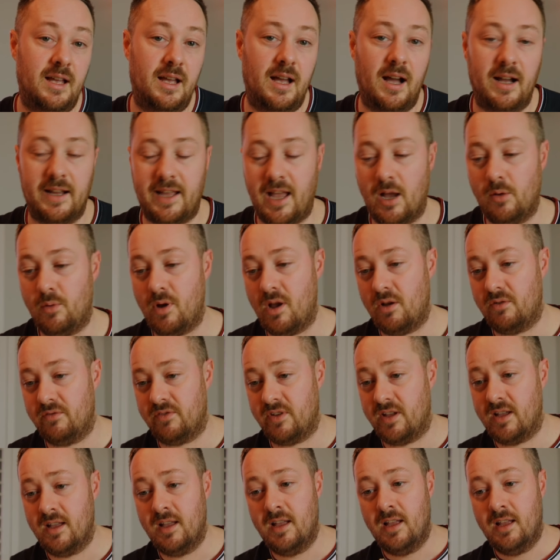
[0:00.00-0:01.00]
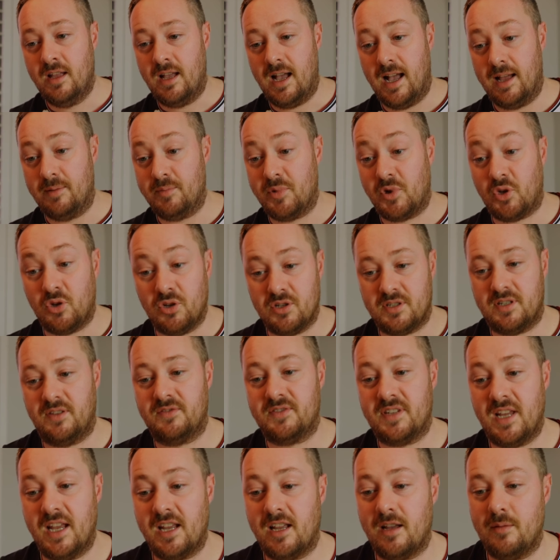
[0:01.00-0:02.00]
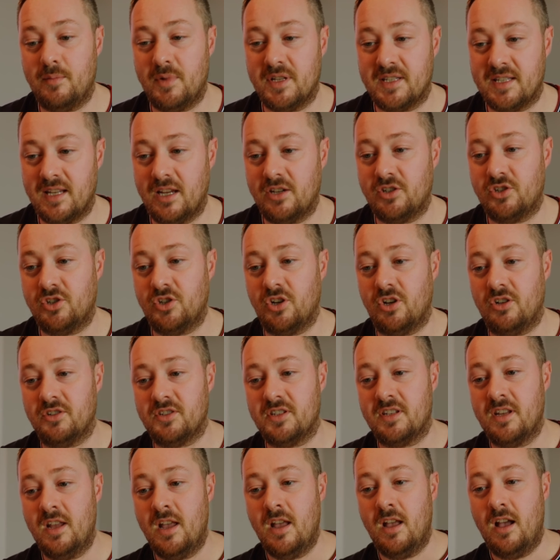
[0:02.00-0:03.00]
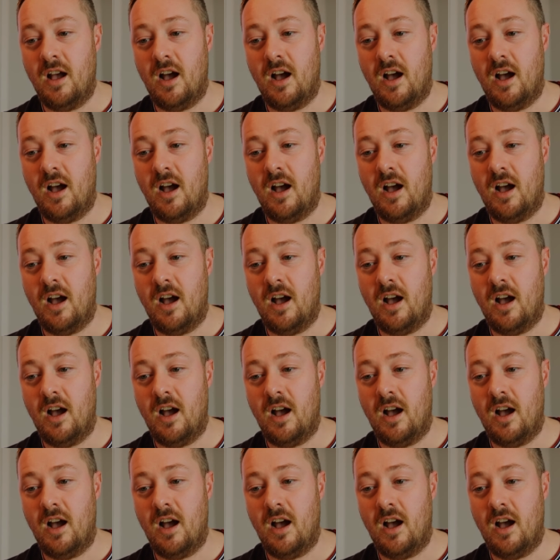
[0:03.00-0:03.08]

I'll get away with it. And because I've taken my test shots,